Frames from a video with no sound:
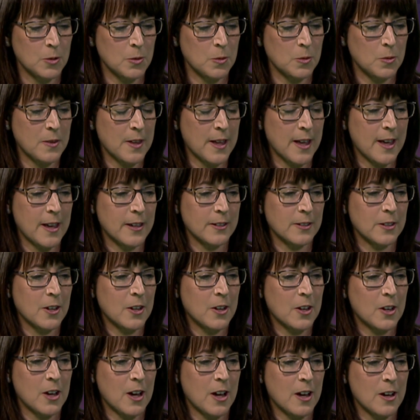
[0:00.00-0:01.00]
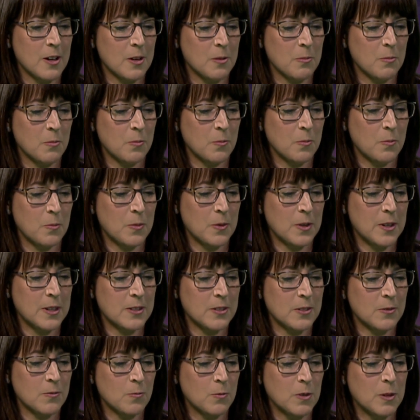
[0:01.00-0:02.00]
you that
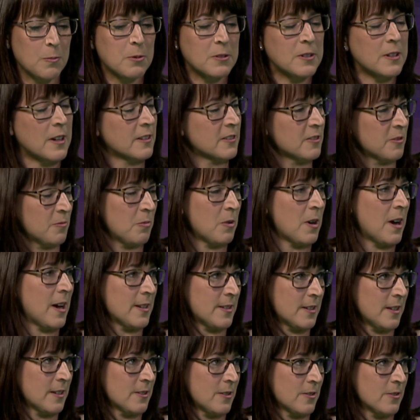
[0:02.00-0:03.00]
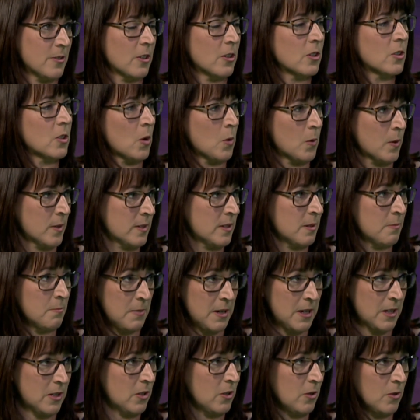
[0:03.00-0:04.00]
reproductive processes are going to
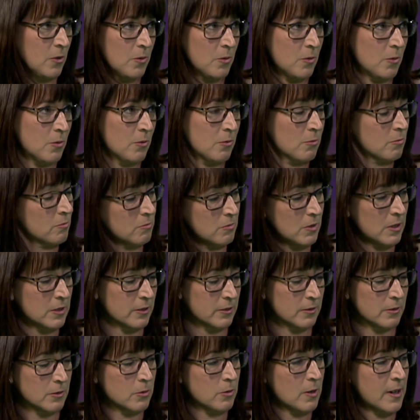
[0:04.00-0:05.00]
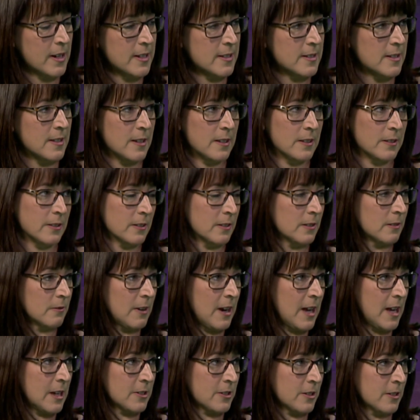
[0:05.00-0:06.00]
make you a little crazy, a little
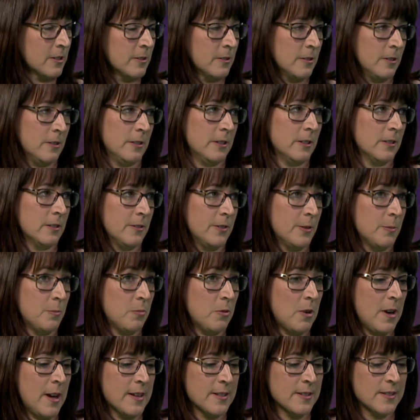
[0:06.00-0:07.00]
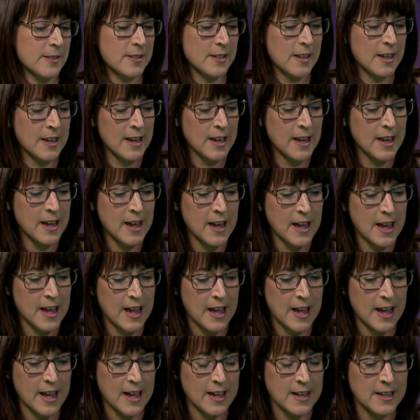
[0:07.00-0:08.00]
irrational, a little depressed.
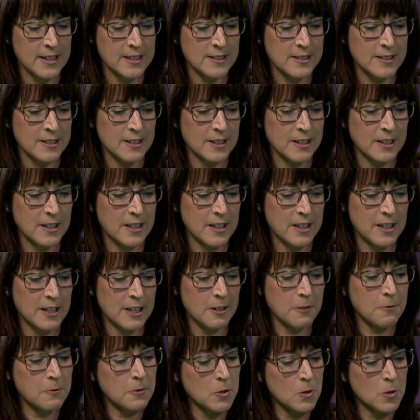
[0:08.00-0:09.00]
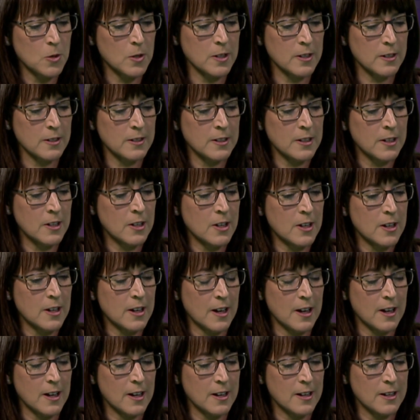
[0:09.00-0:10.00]
And if you're,
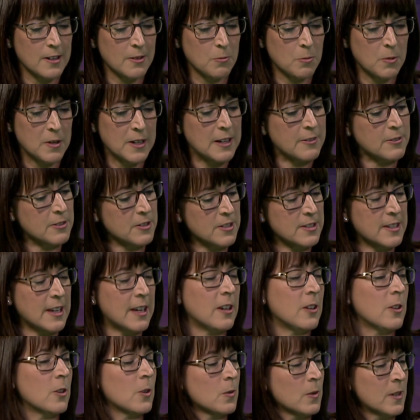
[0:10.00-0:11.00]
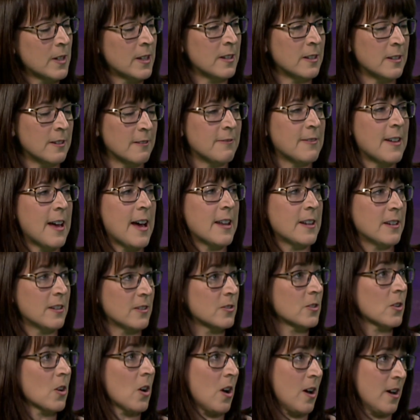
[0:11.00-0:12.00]
whatever state you're in, if that
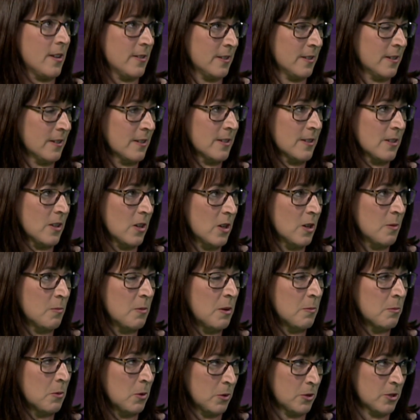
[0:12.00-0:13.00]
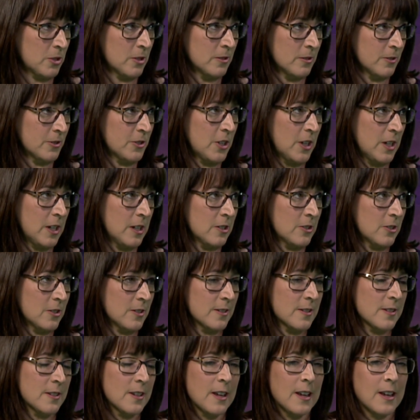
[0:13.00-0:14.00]
is causing some emotional
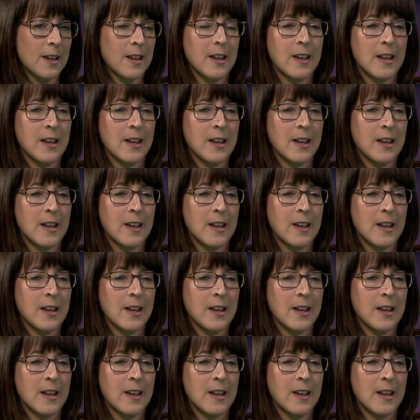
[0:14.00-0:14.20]
changes,